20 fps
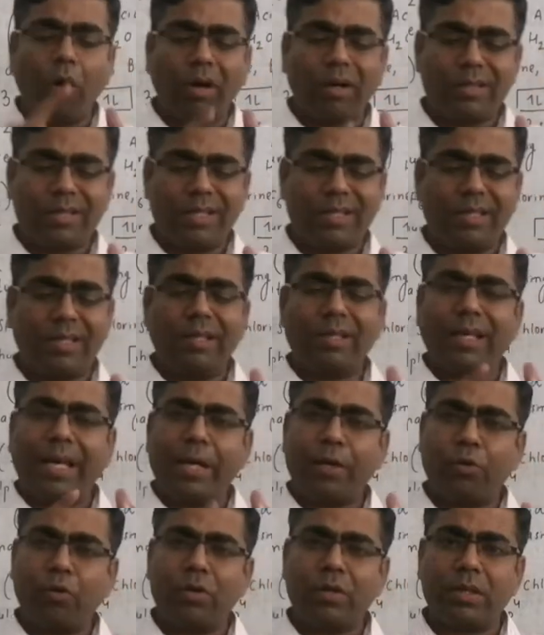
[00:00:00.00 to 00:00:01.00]
oxygen,
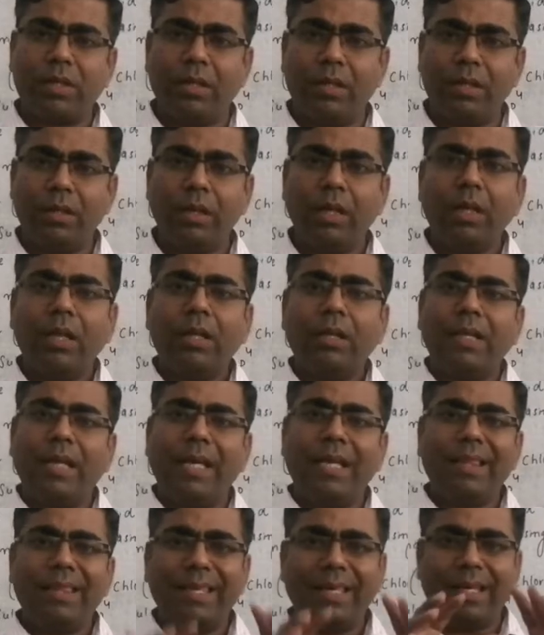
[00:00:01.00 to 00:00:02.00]
nitrogen,
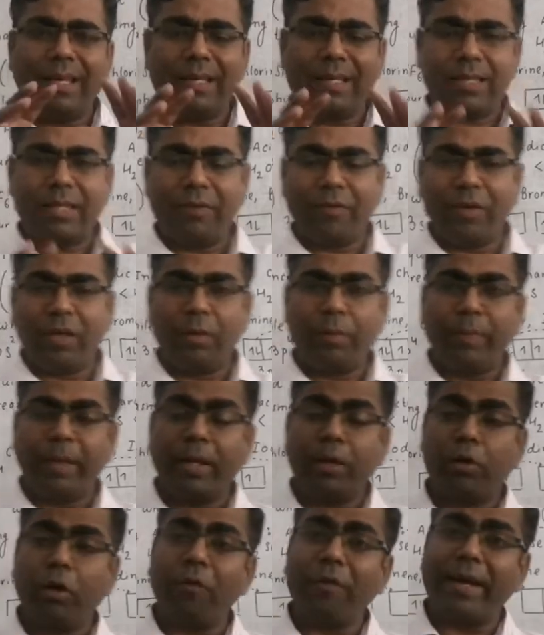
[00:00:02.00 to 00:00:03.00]
then there is
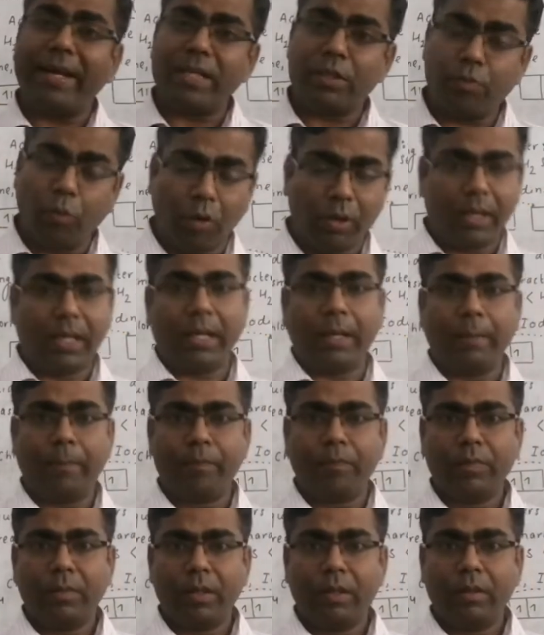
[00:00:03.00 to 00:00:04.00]
development of H
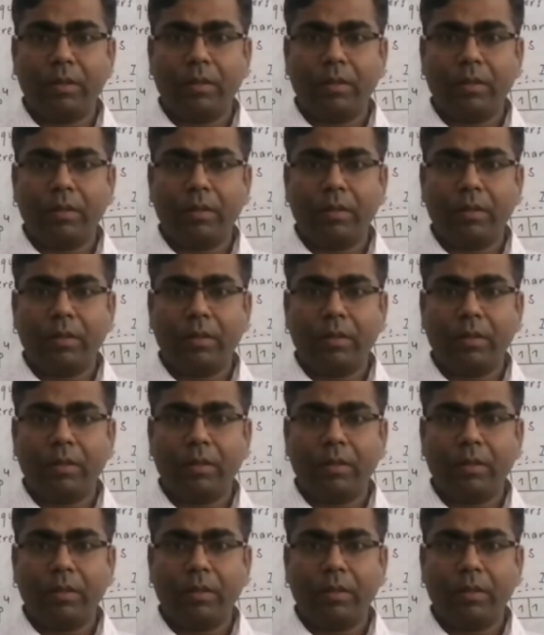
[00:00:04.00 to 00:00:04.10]
bonding.